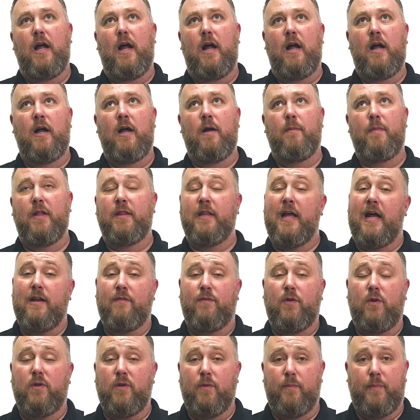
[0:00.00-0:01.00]
Um, a lot of
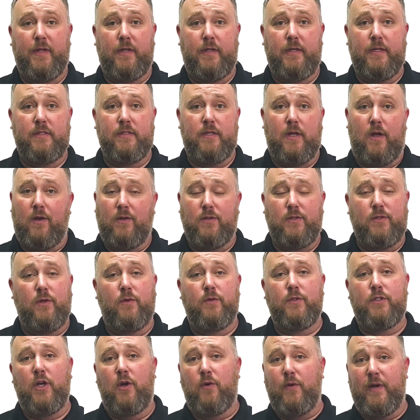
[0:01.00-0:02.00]
older buildings also
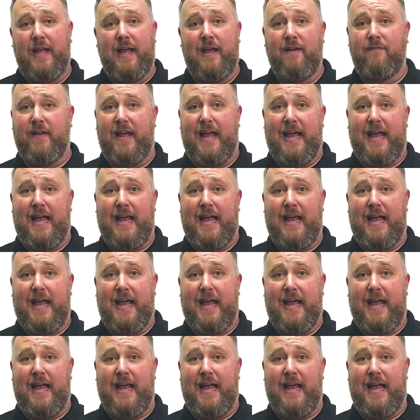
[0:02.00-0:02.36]
don't have